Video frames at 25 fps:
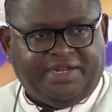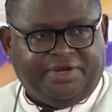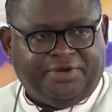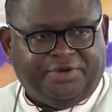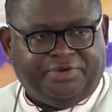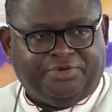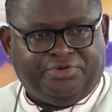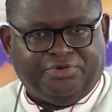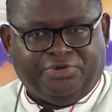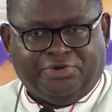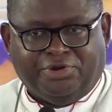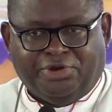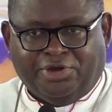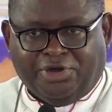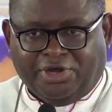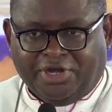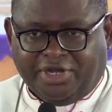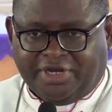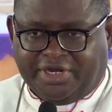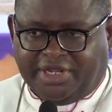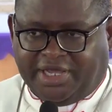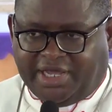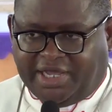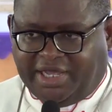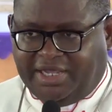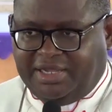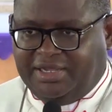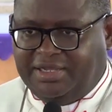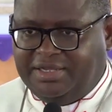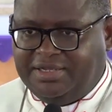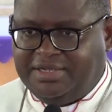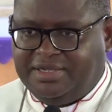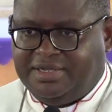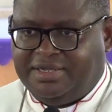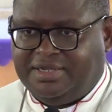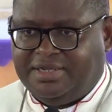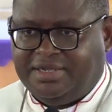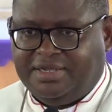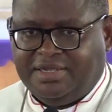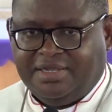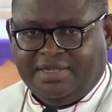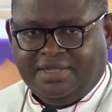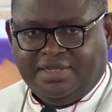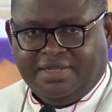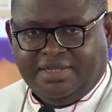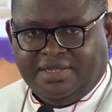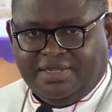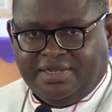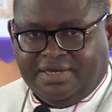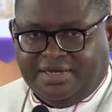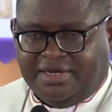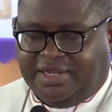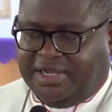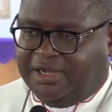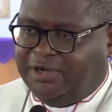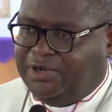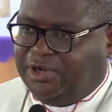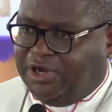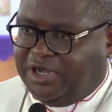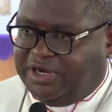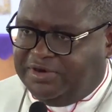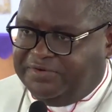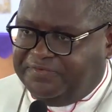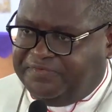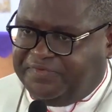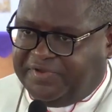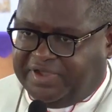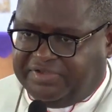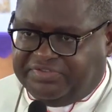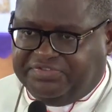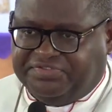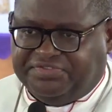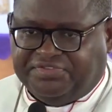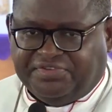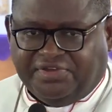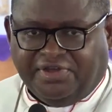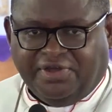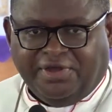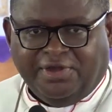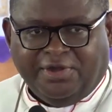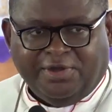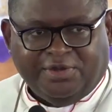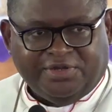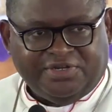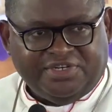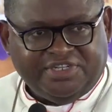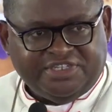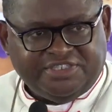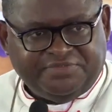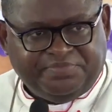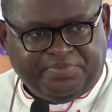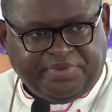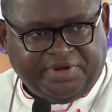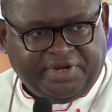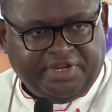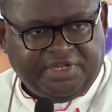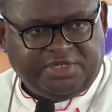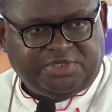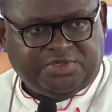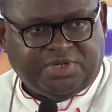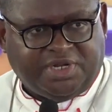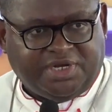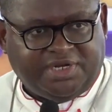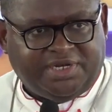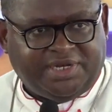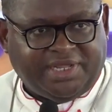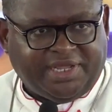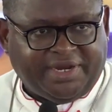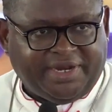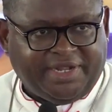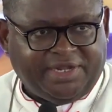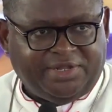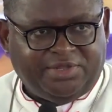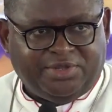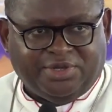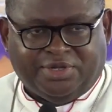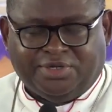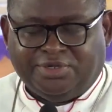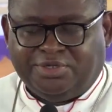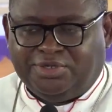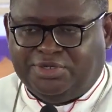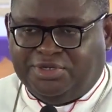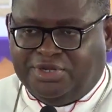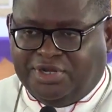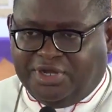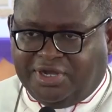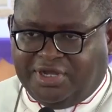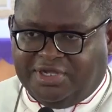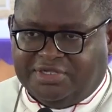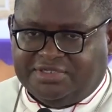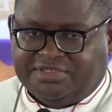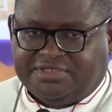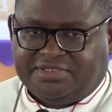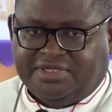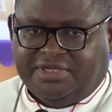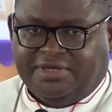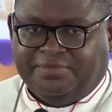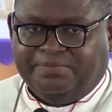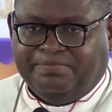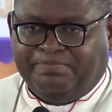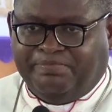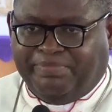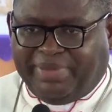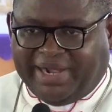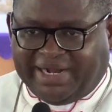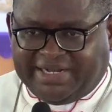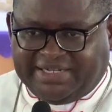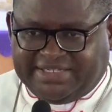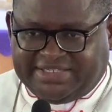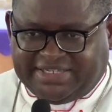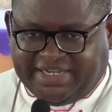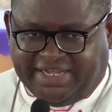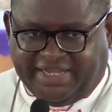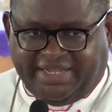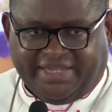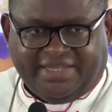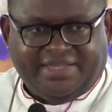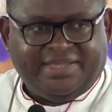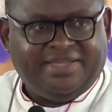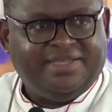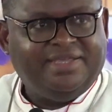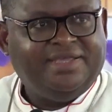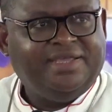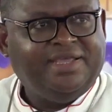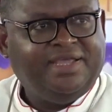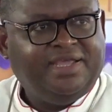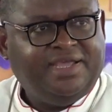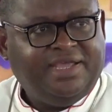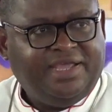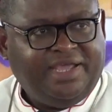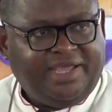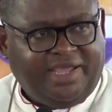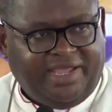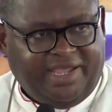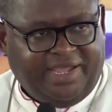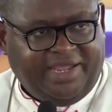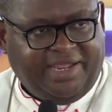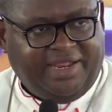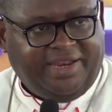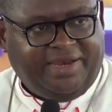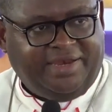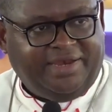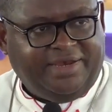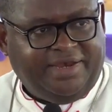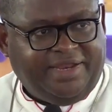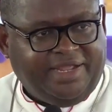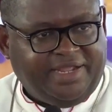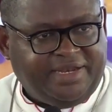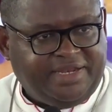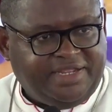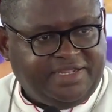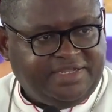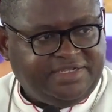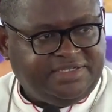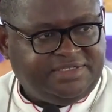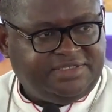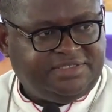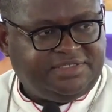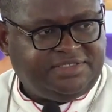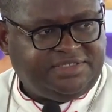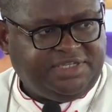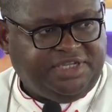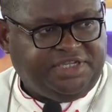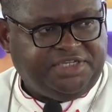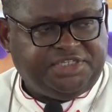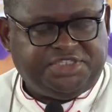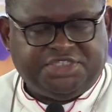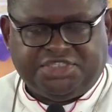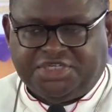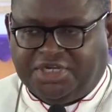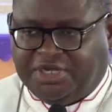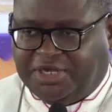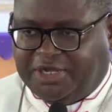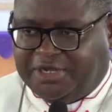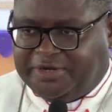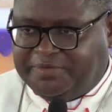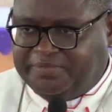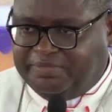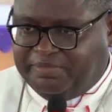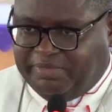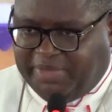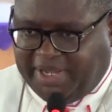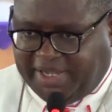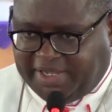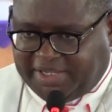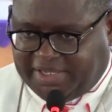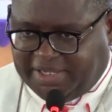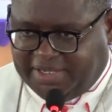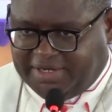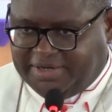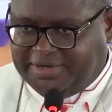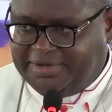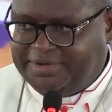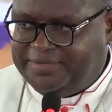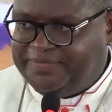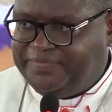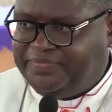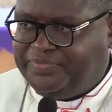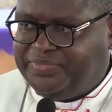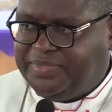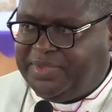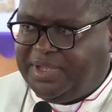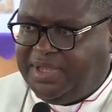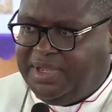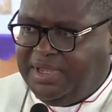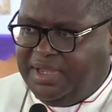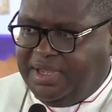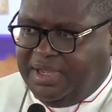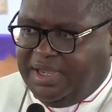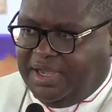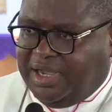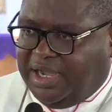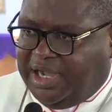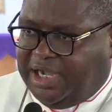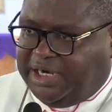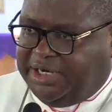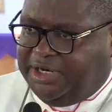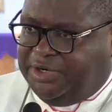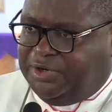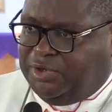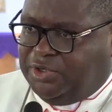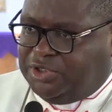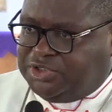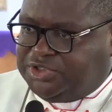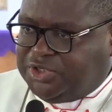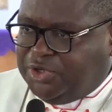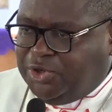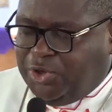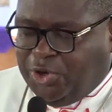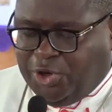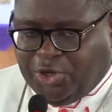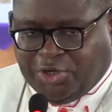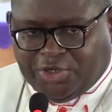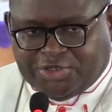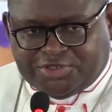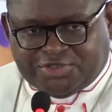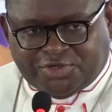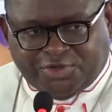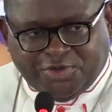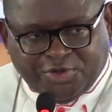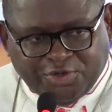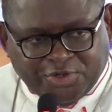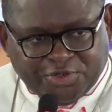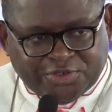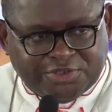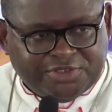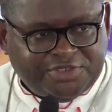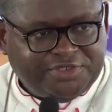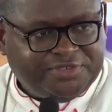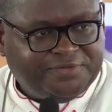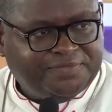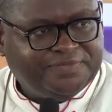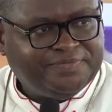into order, the confessor or the spiritual director doesn't partake in the decision making. And it also holds good.